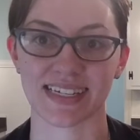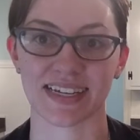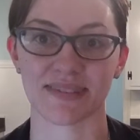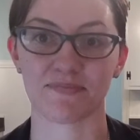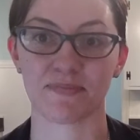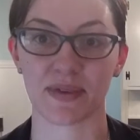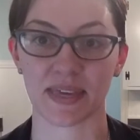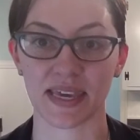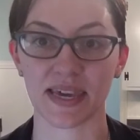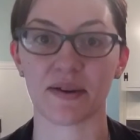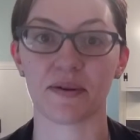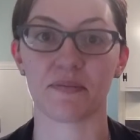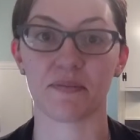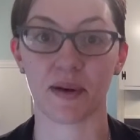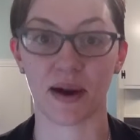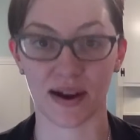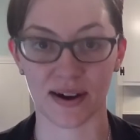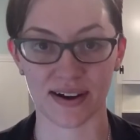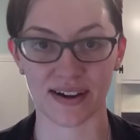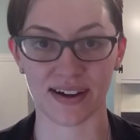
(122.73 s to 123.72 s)
to be a
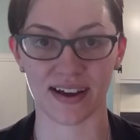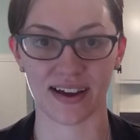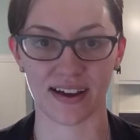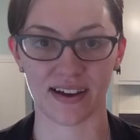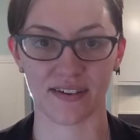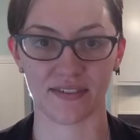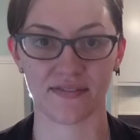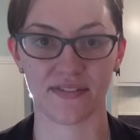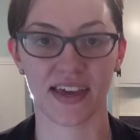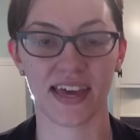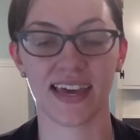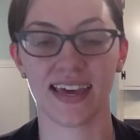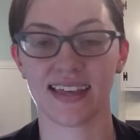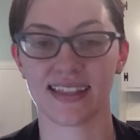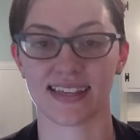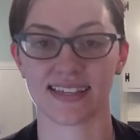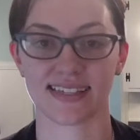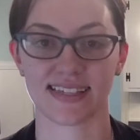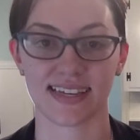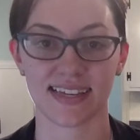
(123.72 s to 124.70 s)
part of
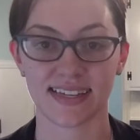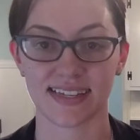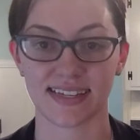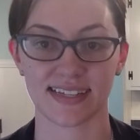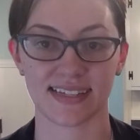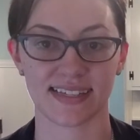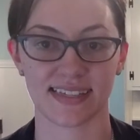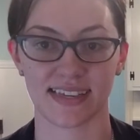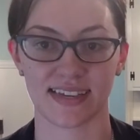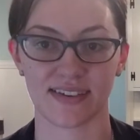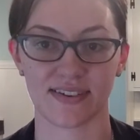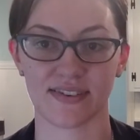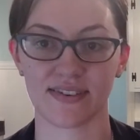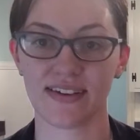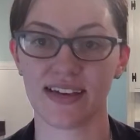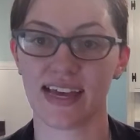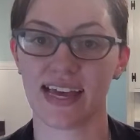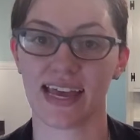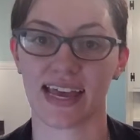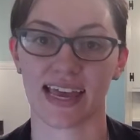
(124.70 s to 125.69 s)
the seed to
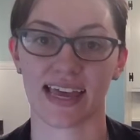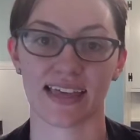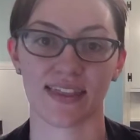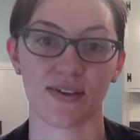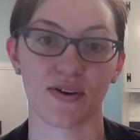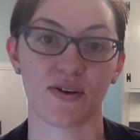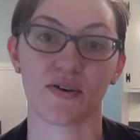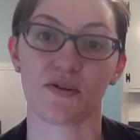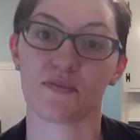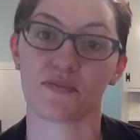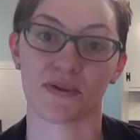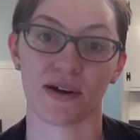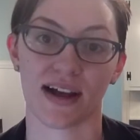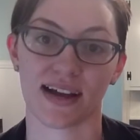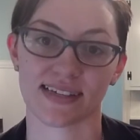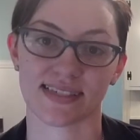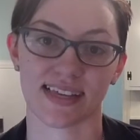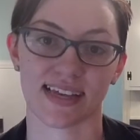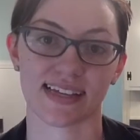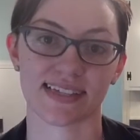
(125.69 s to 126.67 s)
seal and the whole
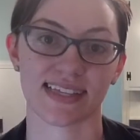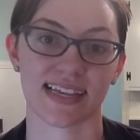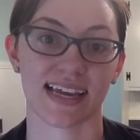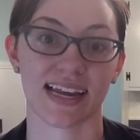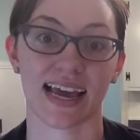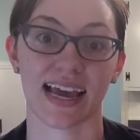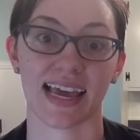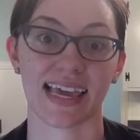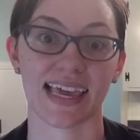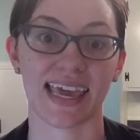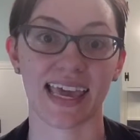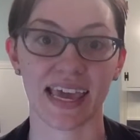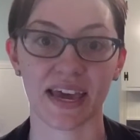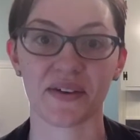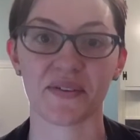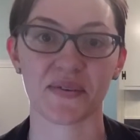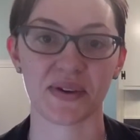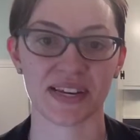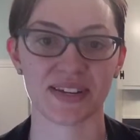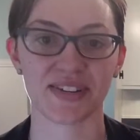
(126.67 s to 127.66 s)
process, and I
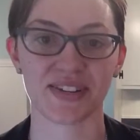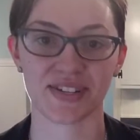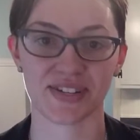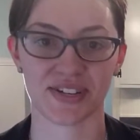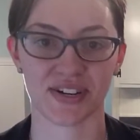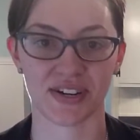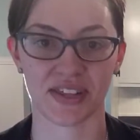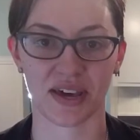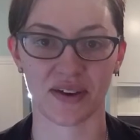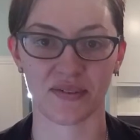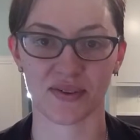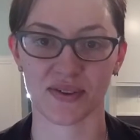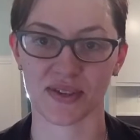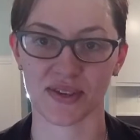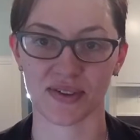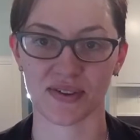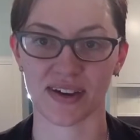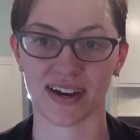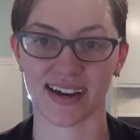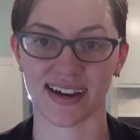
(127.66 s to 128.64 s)
can't wait to share that
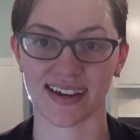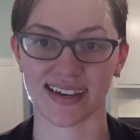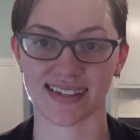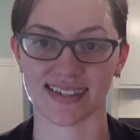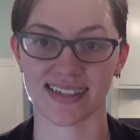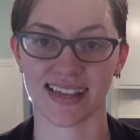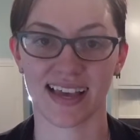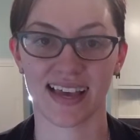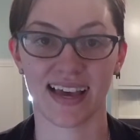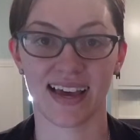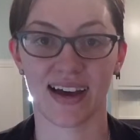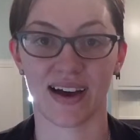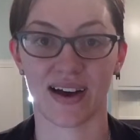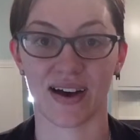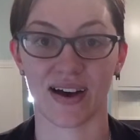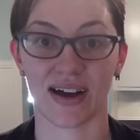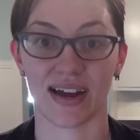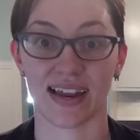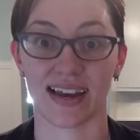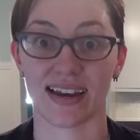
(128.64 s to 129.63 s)
with you guys
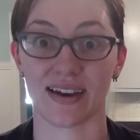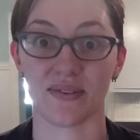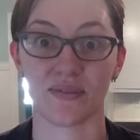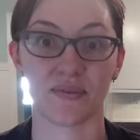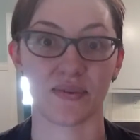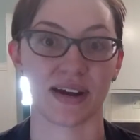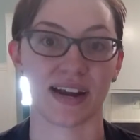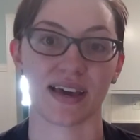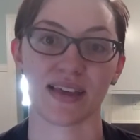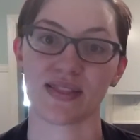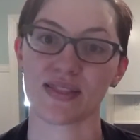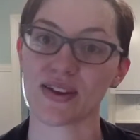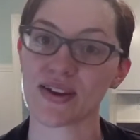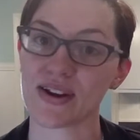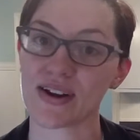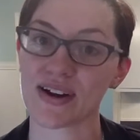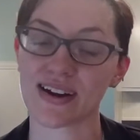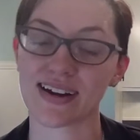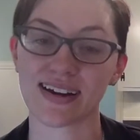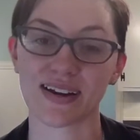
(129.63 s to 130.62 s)
on what I
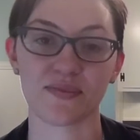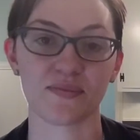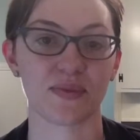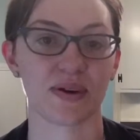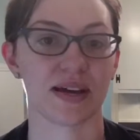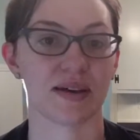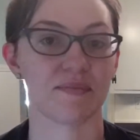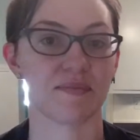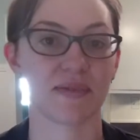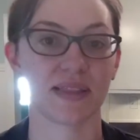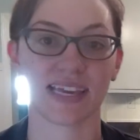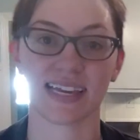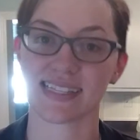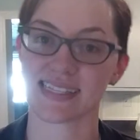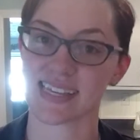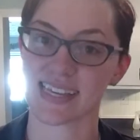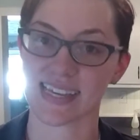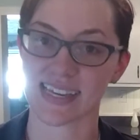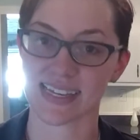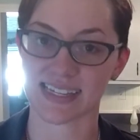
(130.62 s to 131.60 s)
learned and what
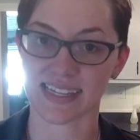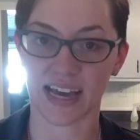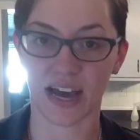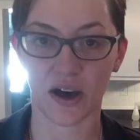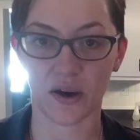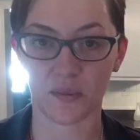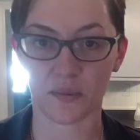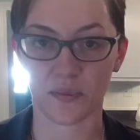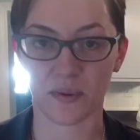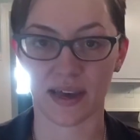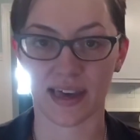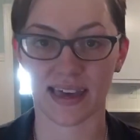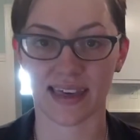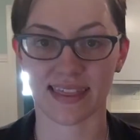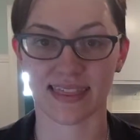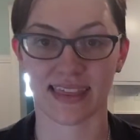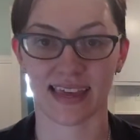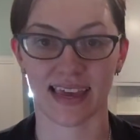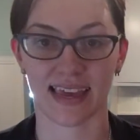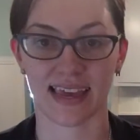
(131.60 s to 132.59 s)
plants I get to help
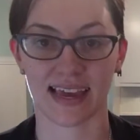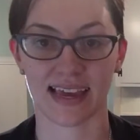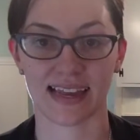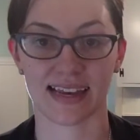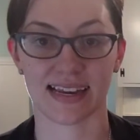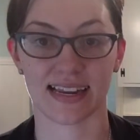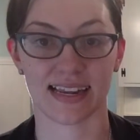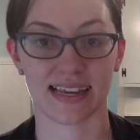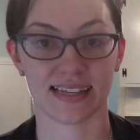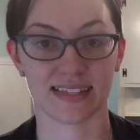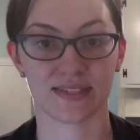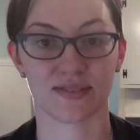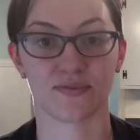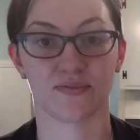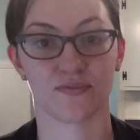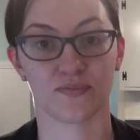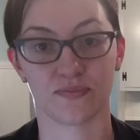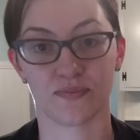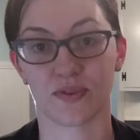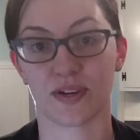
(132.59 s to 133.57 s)
with, and it's
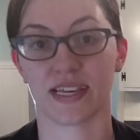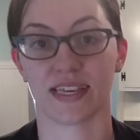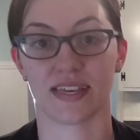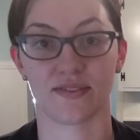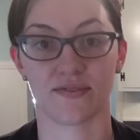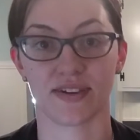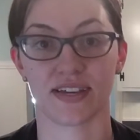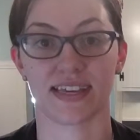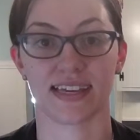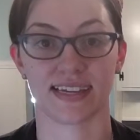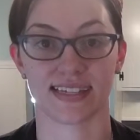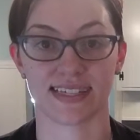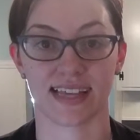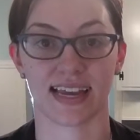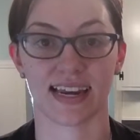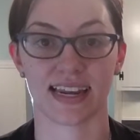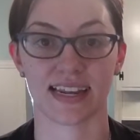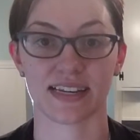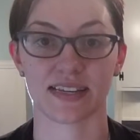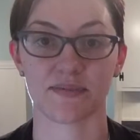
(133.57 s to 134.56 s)
really, really
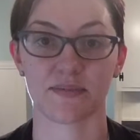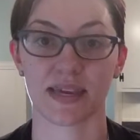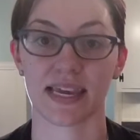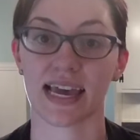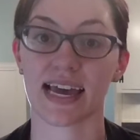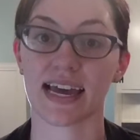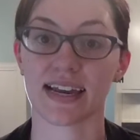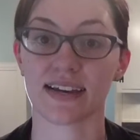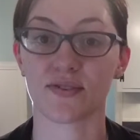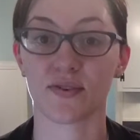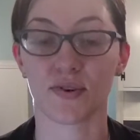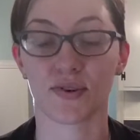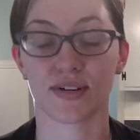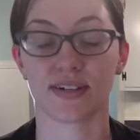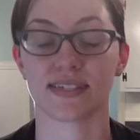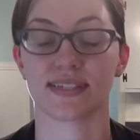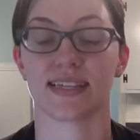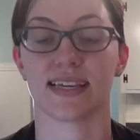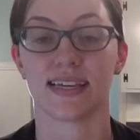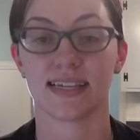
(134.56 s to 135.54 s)
exciting to me.
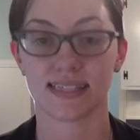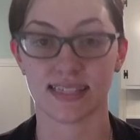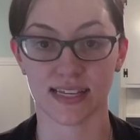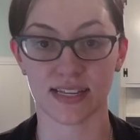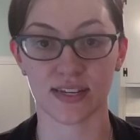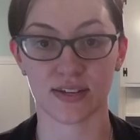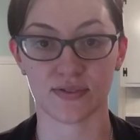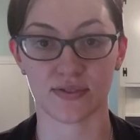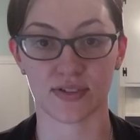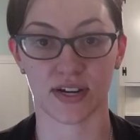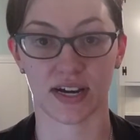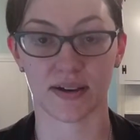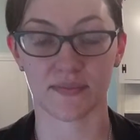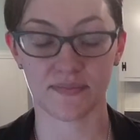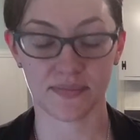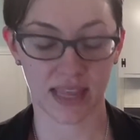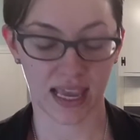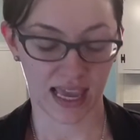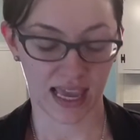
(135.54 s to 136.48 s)
Headquarters is in Utah,